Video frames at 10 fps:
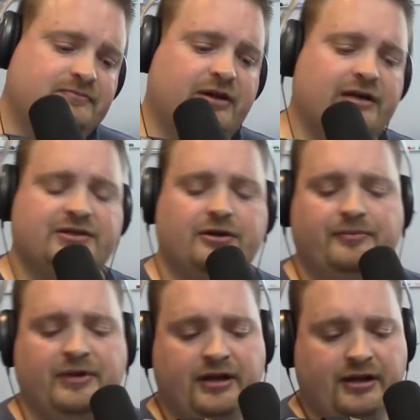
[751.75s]
All right, so
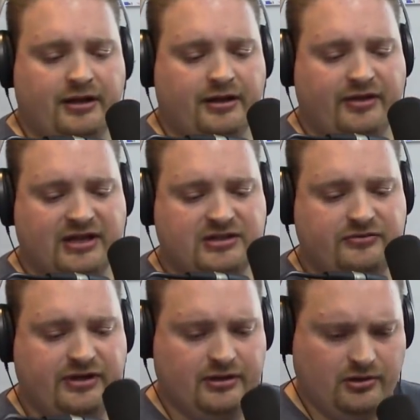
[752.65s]
that's sous
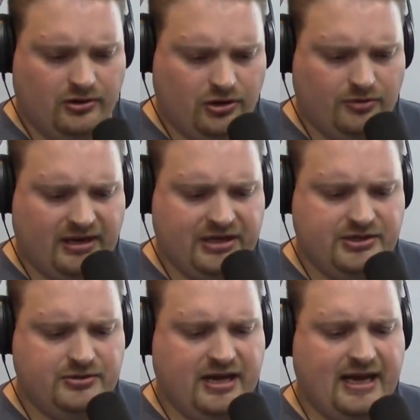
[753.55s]
vide at home. I
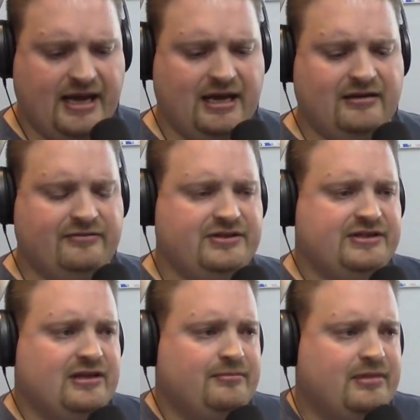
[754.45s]
do have
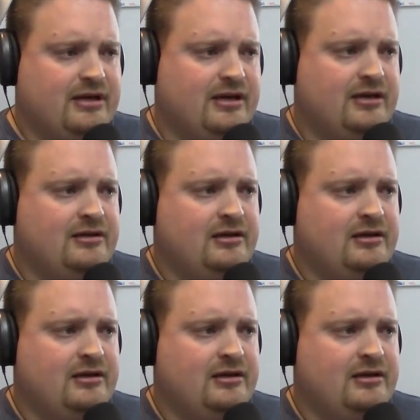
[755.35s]
some, like